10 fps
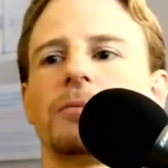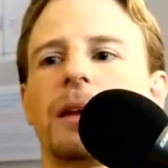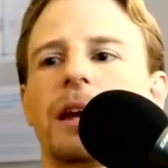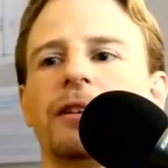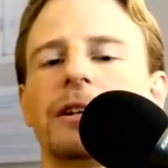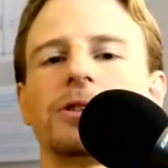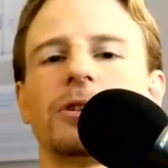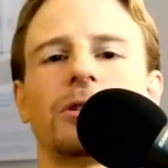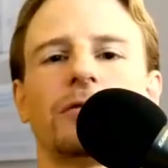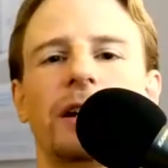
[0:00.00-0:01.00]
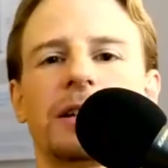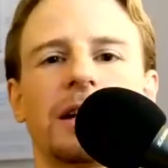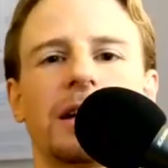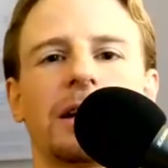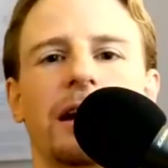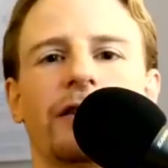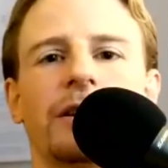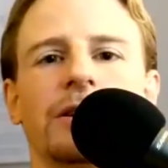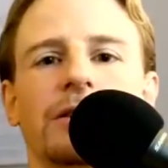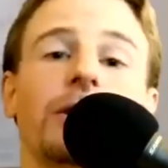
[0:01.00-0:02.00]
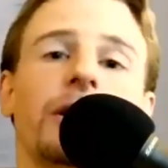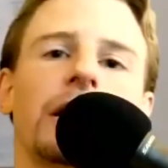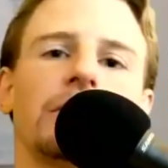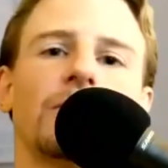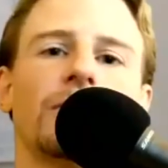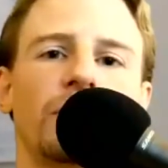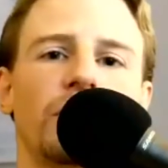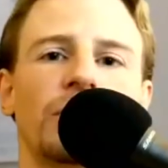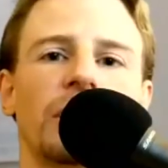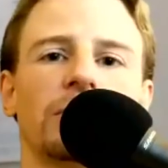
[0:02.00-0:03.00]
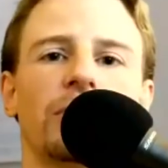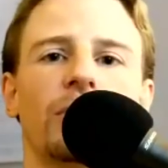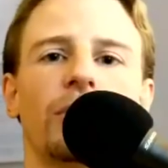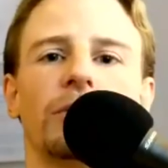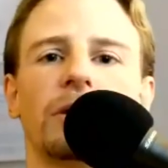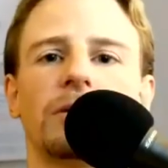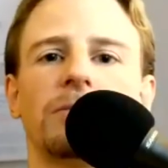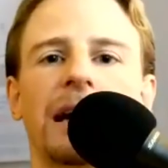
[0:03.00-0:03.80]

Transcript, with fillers: evidence and conflicting evidence is very confusing for um,